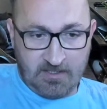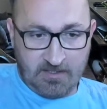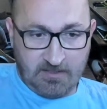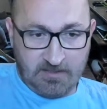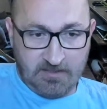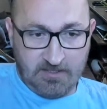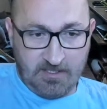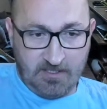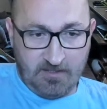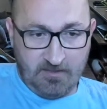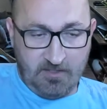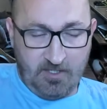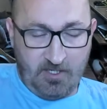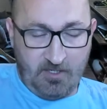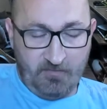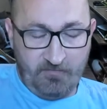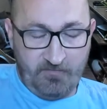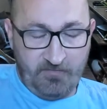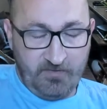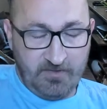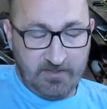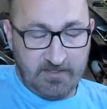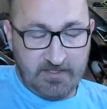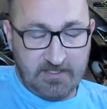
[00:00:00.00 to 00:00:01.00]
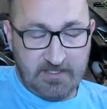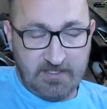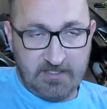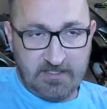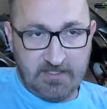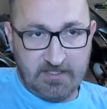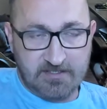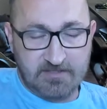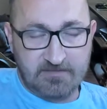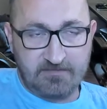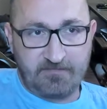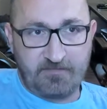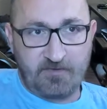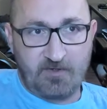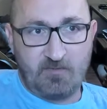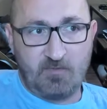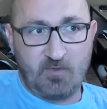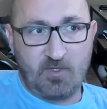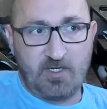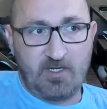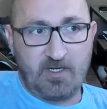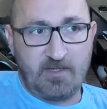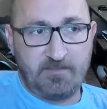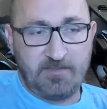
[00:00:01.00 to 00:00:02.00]
you know, hopefully get some
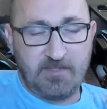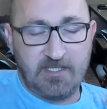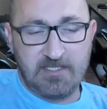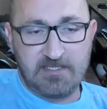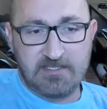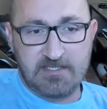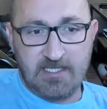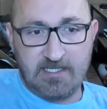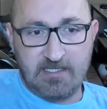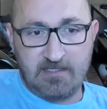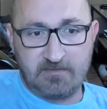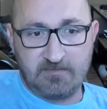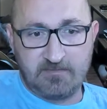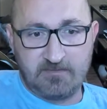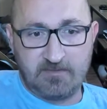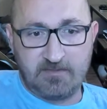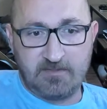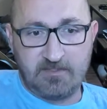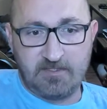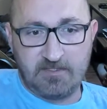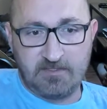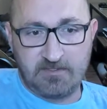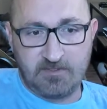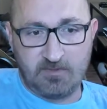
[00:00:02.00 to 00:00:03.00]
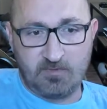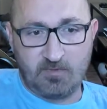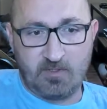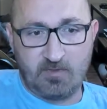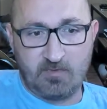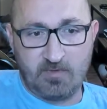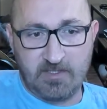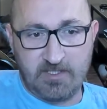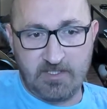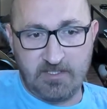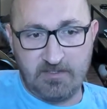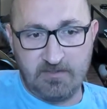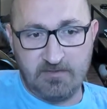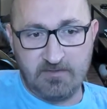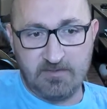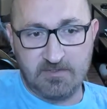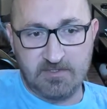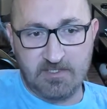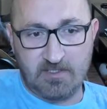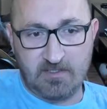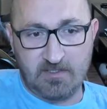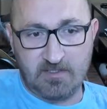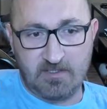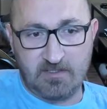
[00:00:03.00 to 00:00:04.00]
firmware updates out to where we can use
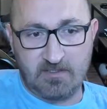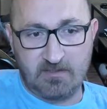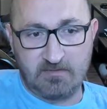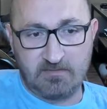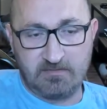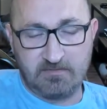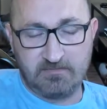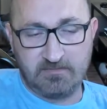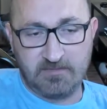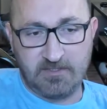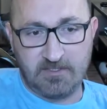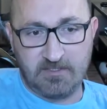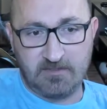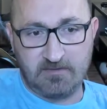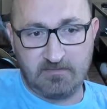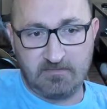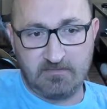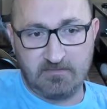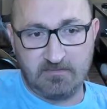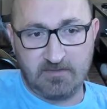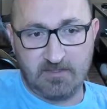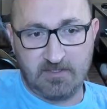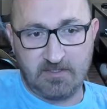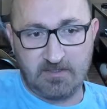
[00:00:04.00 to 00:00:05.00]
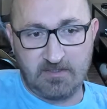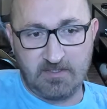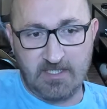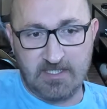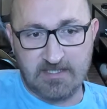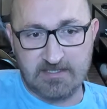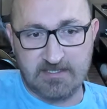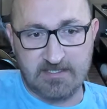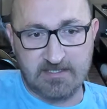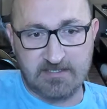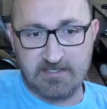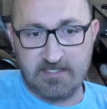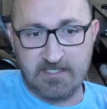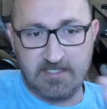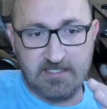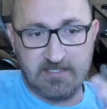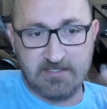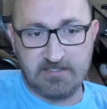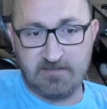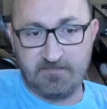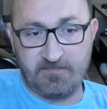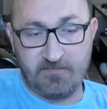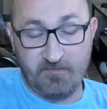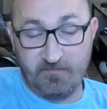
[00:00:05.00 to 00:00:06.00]
our, you know, uh,
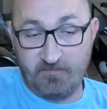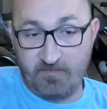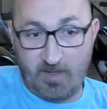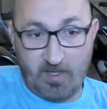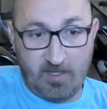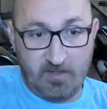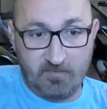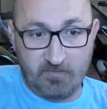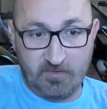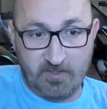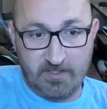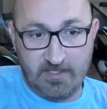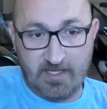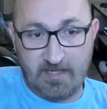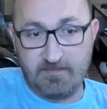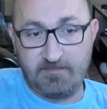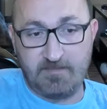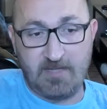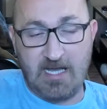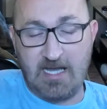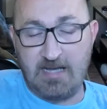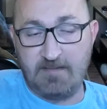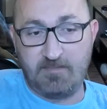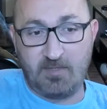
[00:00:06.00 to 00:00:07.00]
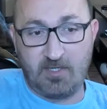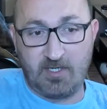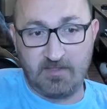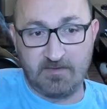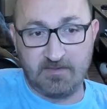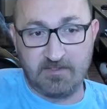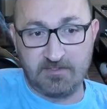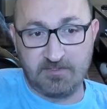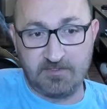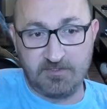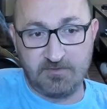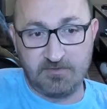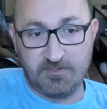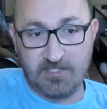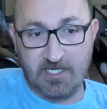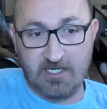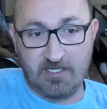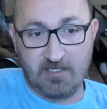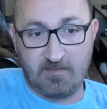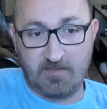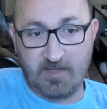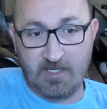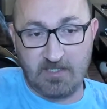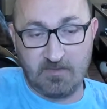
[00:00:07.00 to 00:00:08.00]
SSDs. If you bought one, I, I bought the two
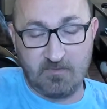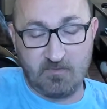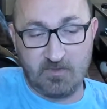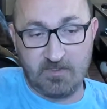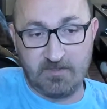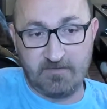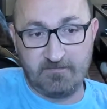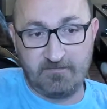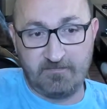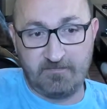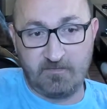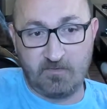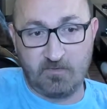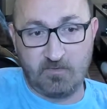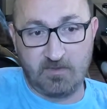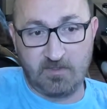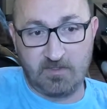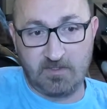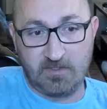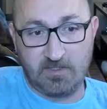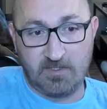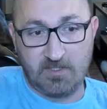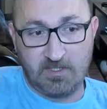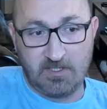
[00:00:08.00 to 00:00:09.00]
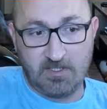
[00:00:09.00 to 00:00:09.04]
terabyte one for,